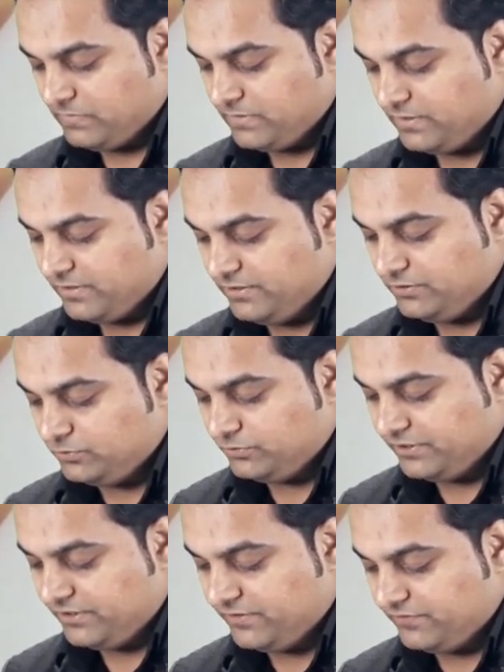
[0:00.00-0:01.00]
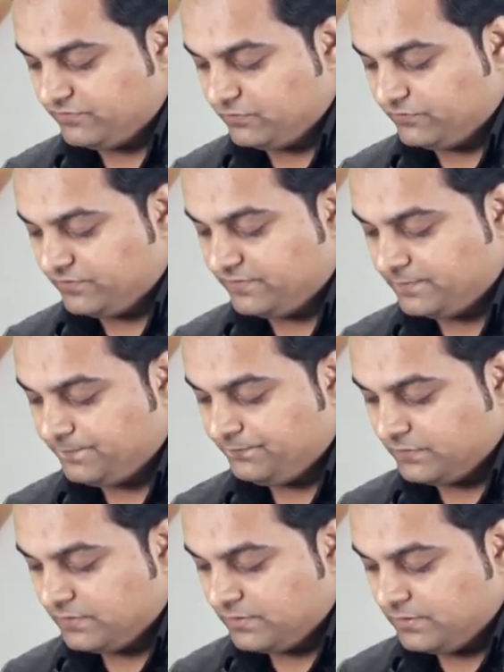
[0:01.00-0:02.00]
× 10⁶
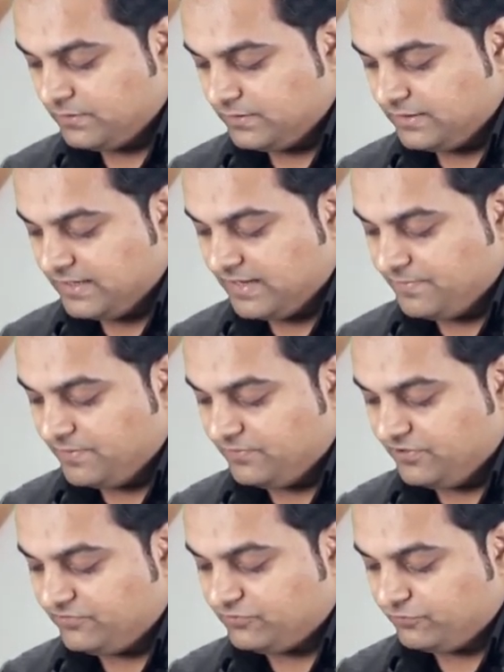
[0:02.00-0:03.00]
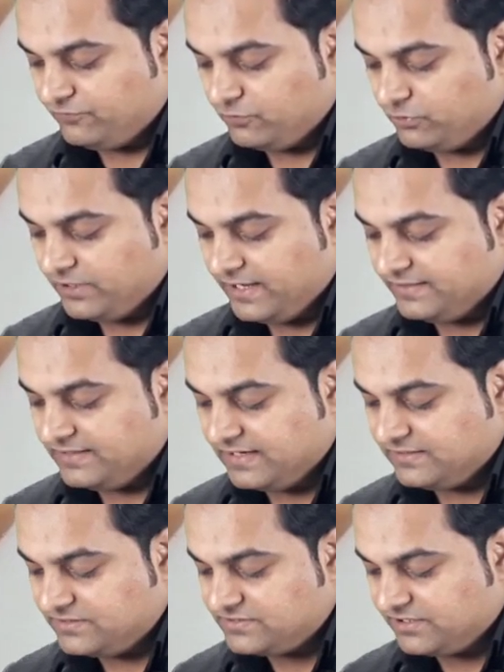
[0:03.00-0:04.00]
mm⁴, and that
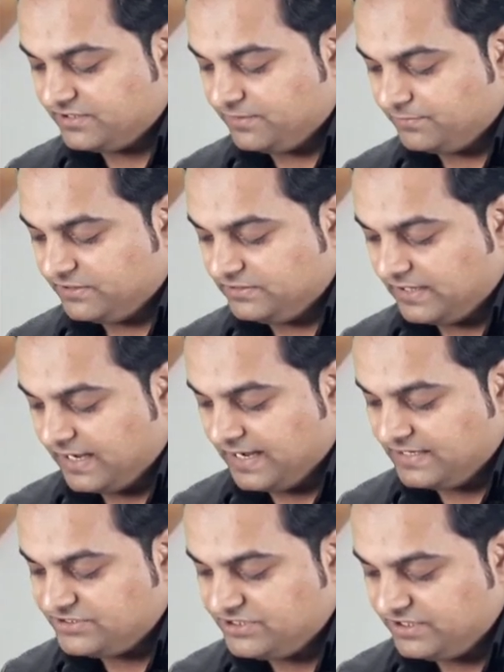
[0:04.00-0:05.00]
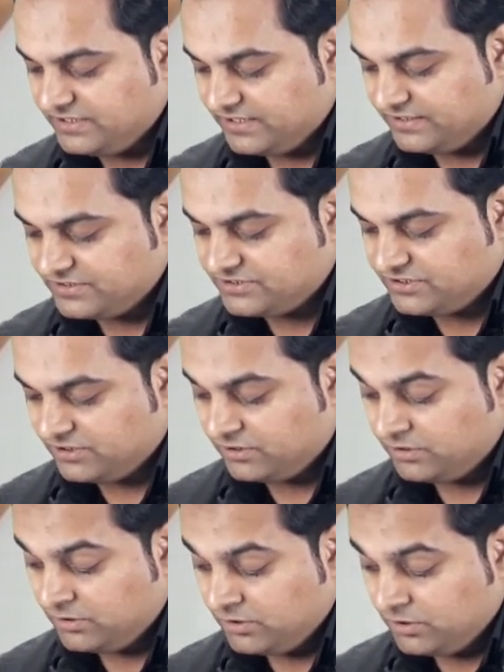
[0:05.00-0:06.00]
is nothing but Ig, that is
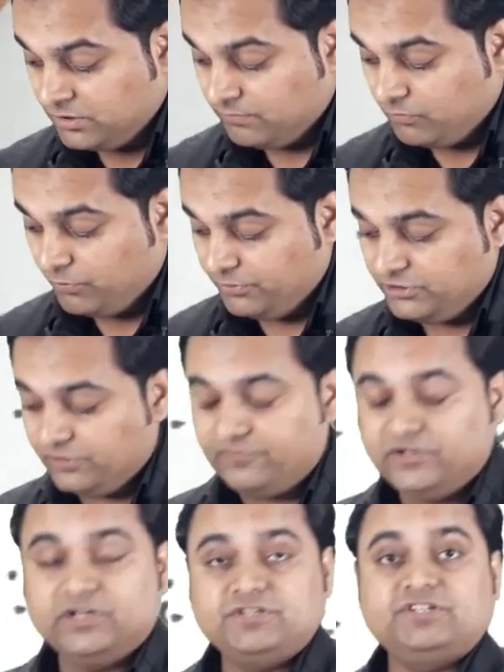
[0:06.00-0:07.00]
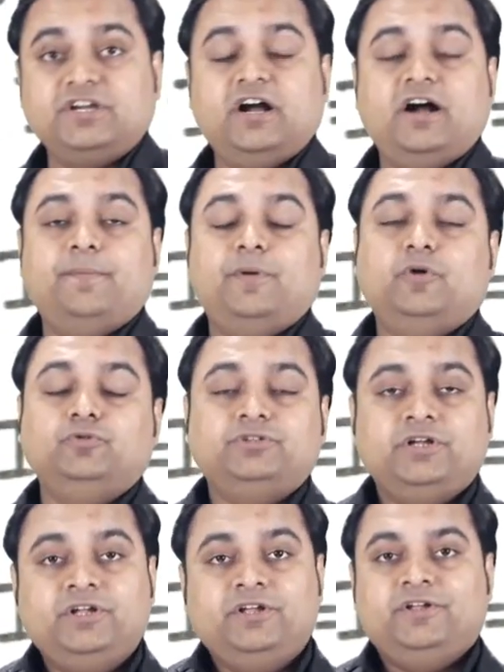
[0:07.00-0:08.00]
the moment of inertia
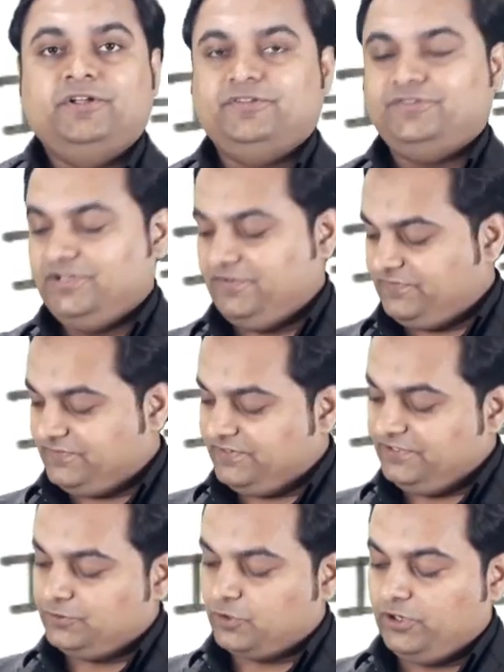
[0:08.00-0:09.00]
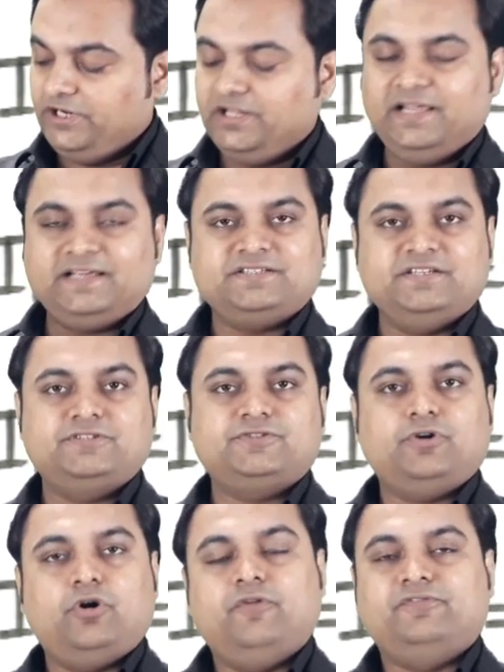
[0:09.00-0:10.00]
about the centroidal axis
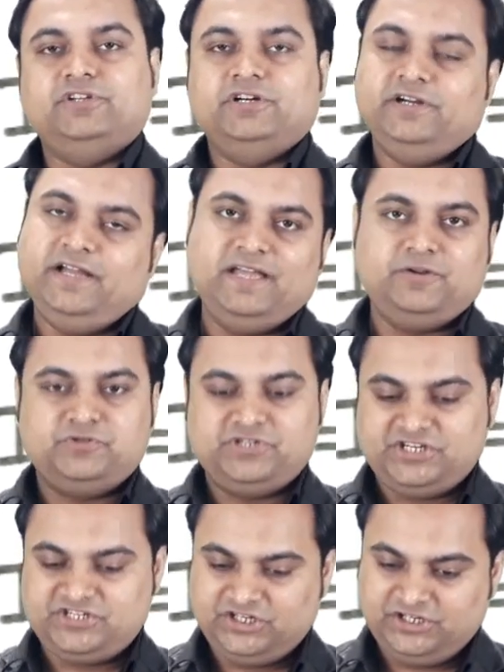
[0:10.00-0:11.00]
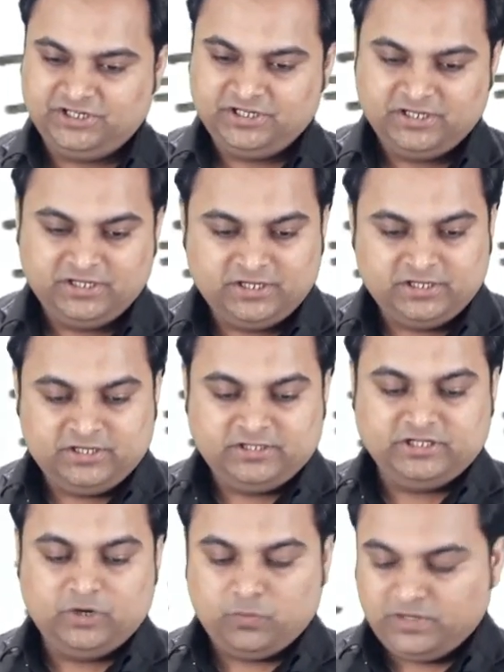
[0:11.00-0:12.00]
of the arrow section.
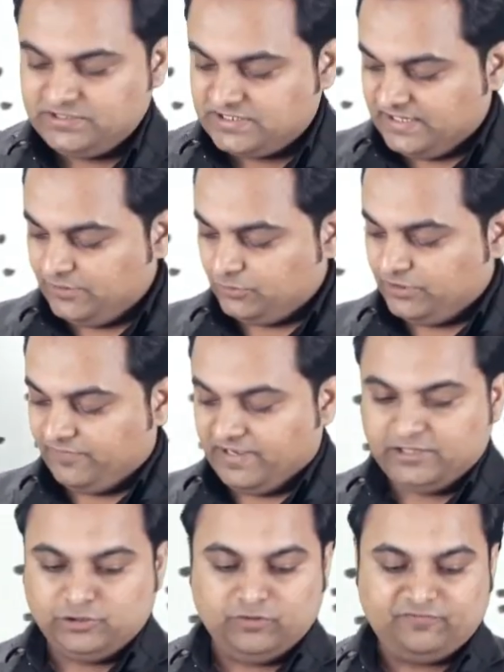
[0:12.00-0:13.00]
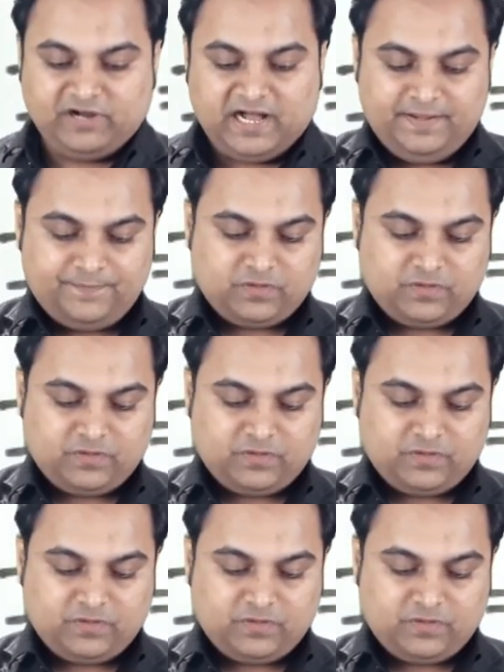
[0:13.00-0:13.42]
Now once I know the value of I,